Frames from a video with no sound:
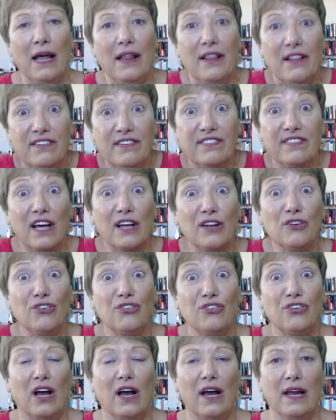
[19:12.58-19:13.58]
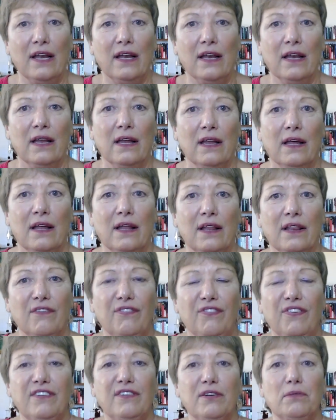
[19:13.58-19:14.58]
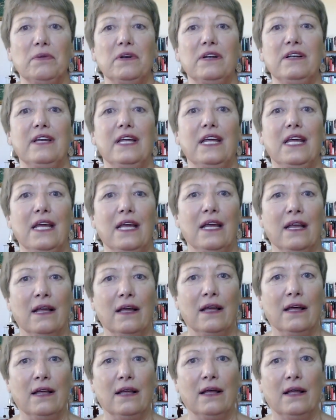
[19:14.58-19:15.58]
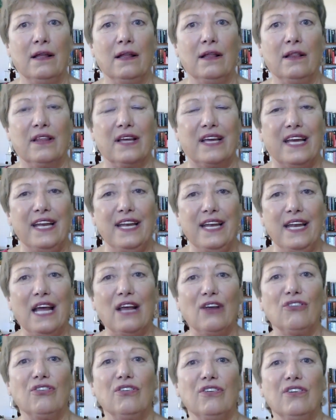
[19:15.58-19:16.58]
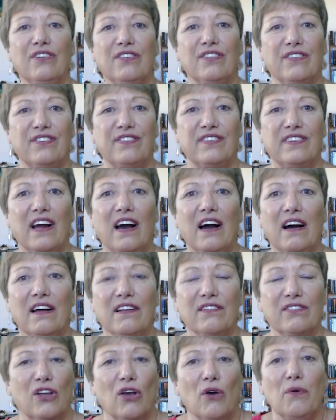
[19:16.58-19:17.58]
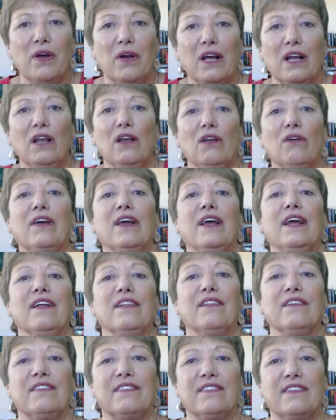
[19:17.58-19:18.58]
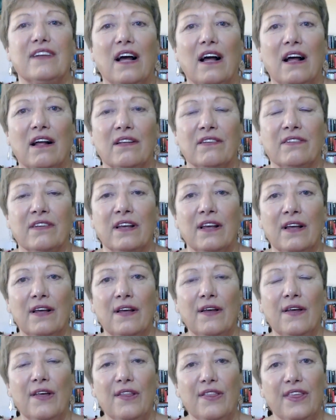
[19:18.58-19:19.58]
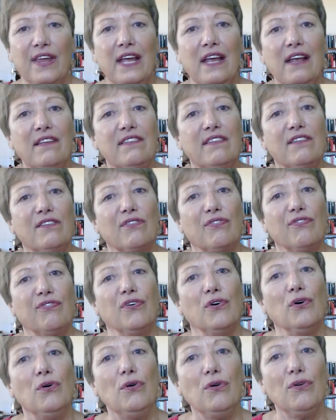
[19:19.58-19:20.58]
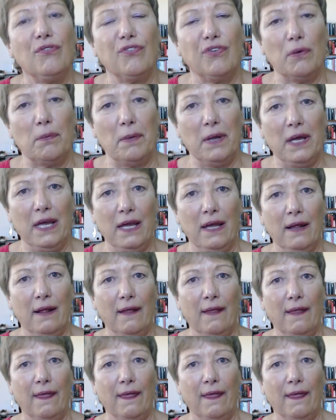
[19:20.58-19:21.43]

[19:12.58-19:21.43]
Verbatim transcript: And the sunshine, the vitamin D, the connection to the stars, going and looking at the stars. This is food for me.